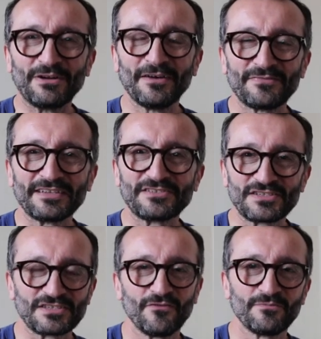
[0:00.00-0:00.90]
rather than
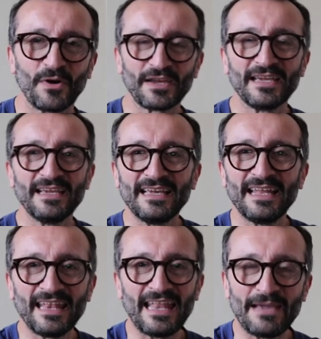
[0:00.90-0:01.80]
just off my
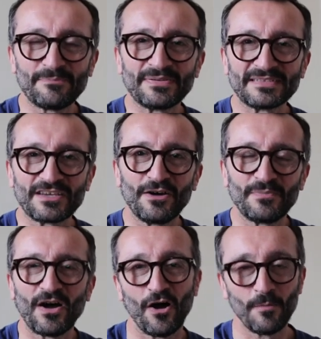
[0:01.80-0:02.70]

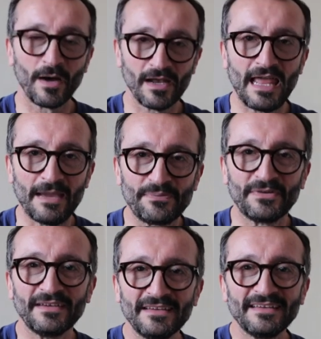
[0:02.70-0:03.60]
laptop on my lap
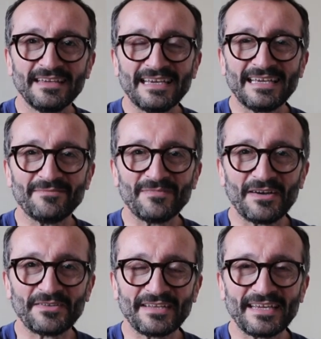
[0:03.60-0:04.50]

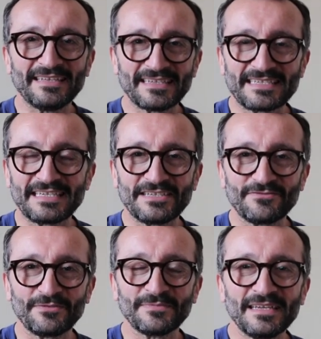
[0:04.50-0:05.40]
in the sitting
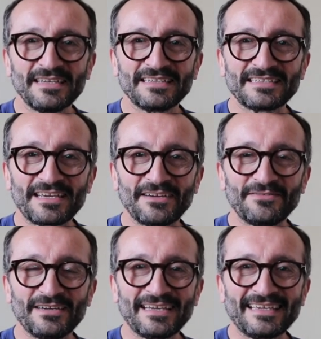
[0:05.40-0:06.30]
room.
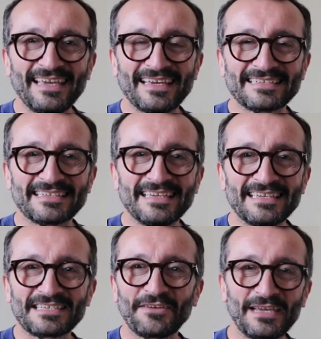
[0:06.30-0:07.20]
So yes,
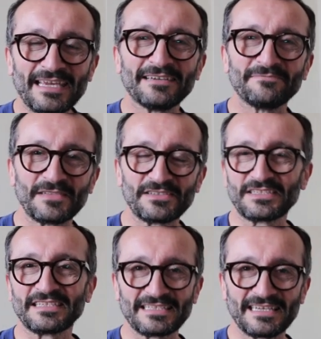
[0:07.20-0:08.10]
so here,
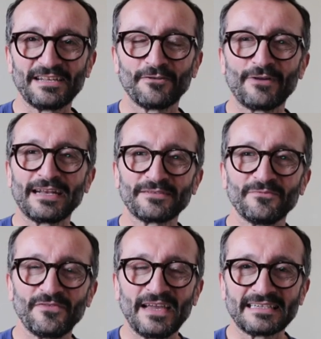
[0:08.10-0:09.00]
just as a little random
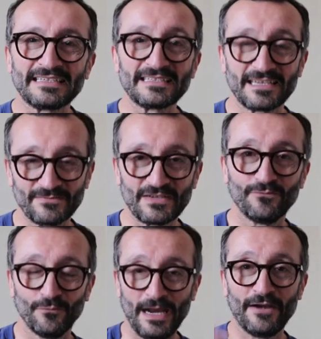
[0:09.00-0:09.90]
fact in terms
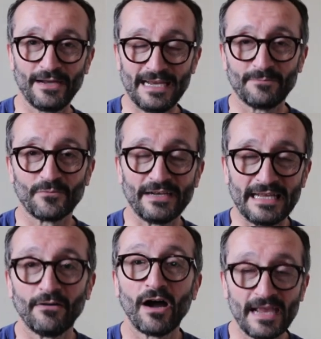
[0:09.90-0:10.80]
of where I am right
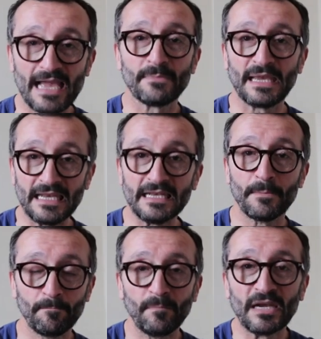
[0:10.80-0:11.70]
now, I am in
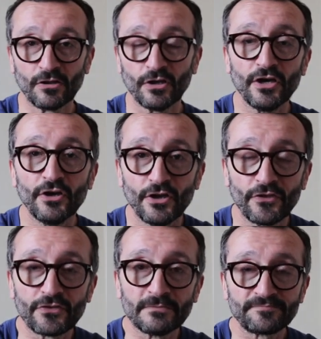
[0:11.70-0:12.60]
Middle
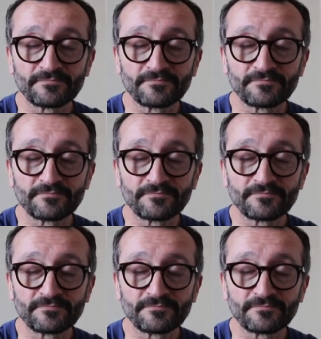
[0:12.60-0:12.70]
Earth.